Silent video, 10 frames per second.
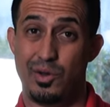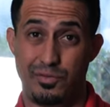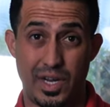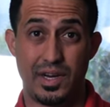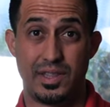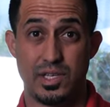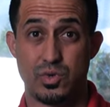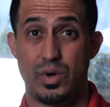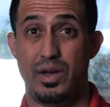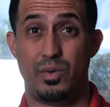it
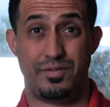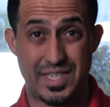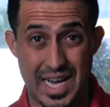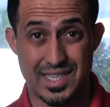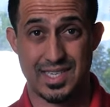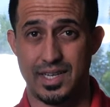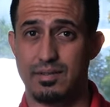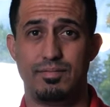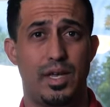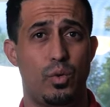this way, we've tested it,